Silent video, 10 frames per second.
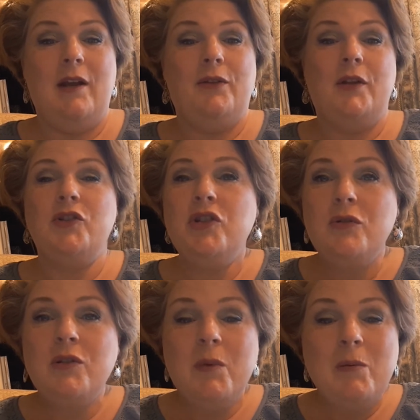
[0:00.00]
that
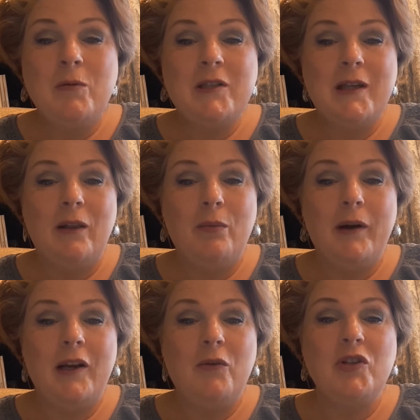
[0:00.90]
Jewish people were
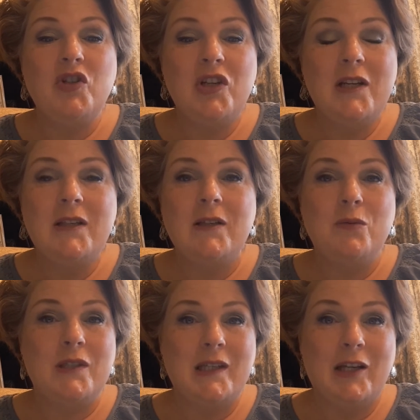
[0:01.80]
celebrating when Jesus
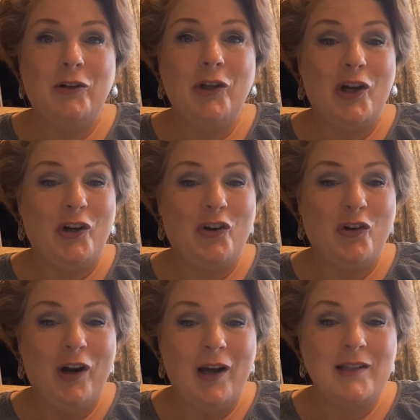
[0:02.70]
was killed on a
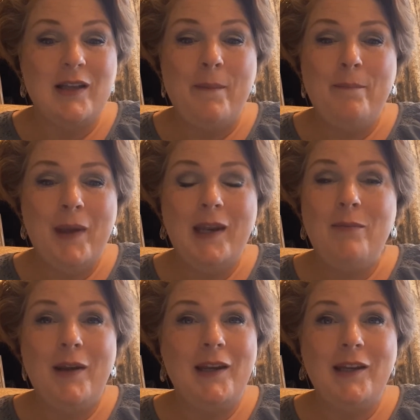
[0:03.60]
cross many,
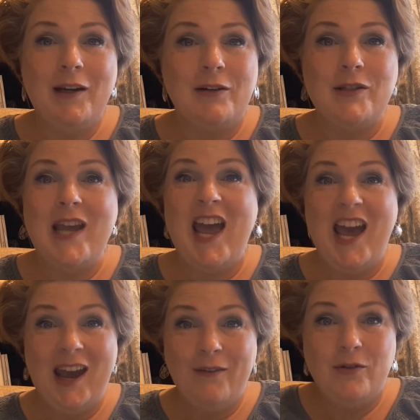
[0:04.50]
many years
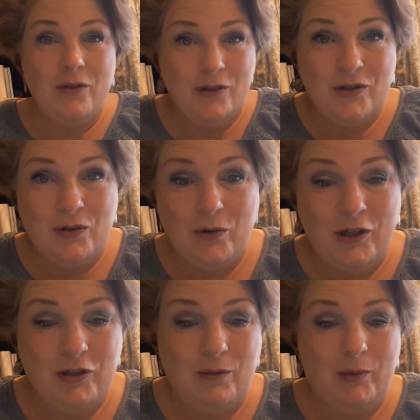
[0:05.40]
after the story
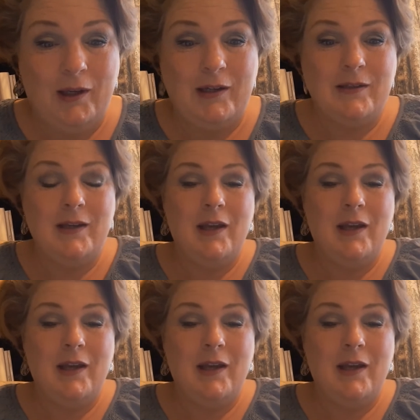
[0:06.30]
took place.